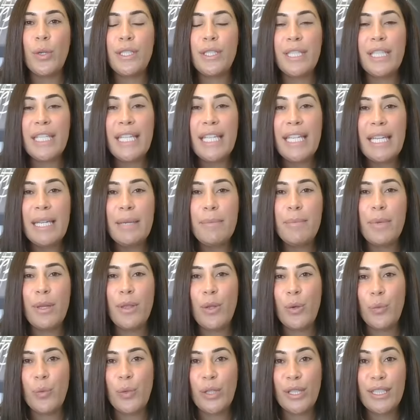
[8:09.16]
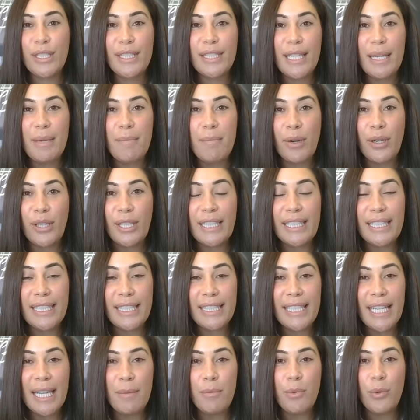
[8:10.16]
to keep the real estate market
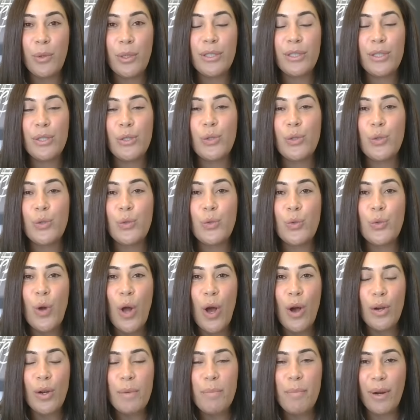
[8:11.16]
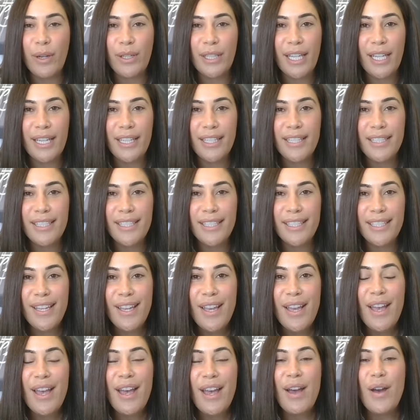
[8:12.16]
stable. It's a strong market
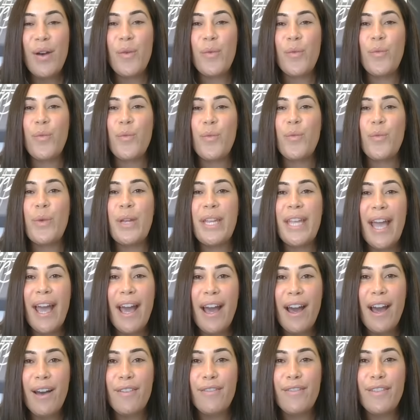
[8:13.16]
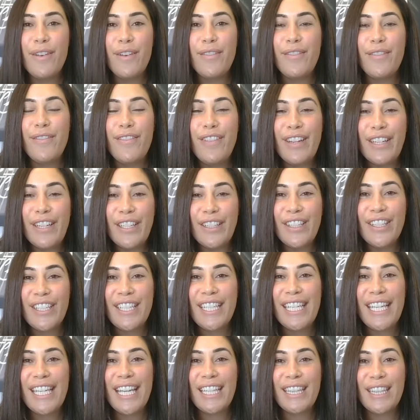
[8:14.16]
we have
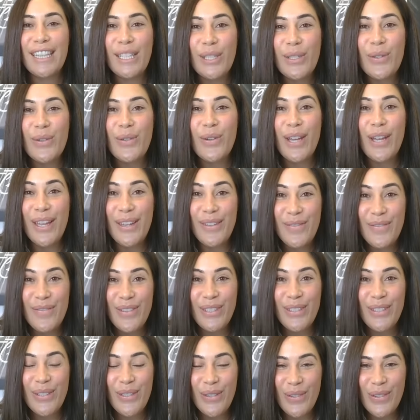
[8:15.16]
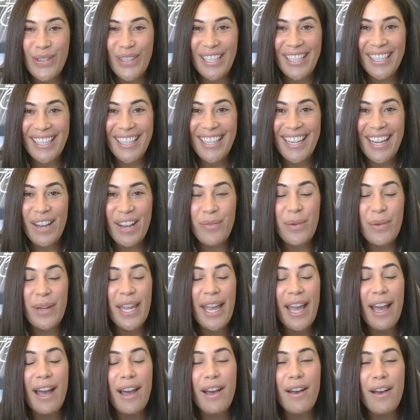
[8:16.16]
very little inventory and
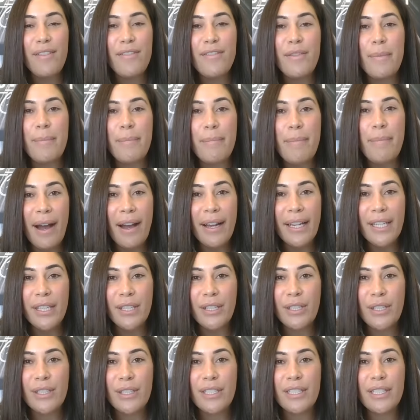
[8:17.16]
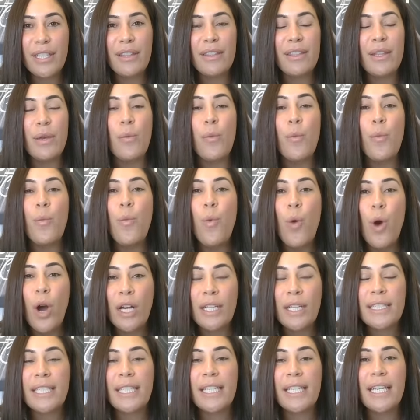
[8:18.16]
we have buyers that
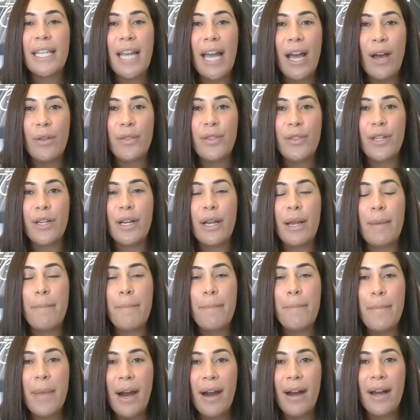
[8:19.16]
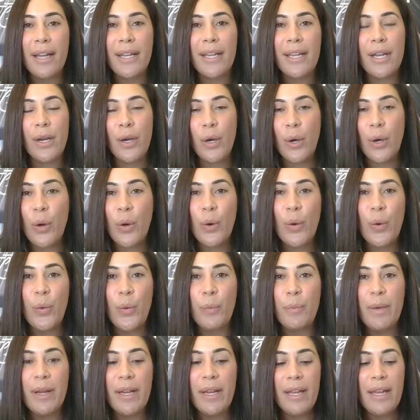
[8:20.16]
want to get out there and buy a
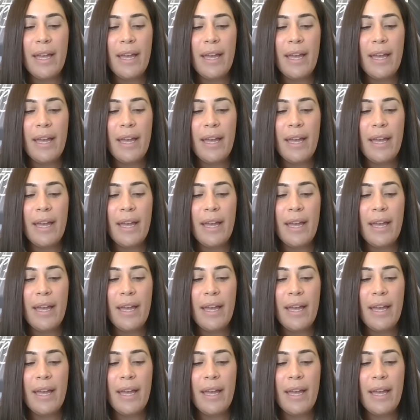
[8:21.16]
home.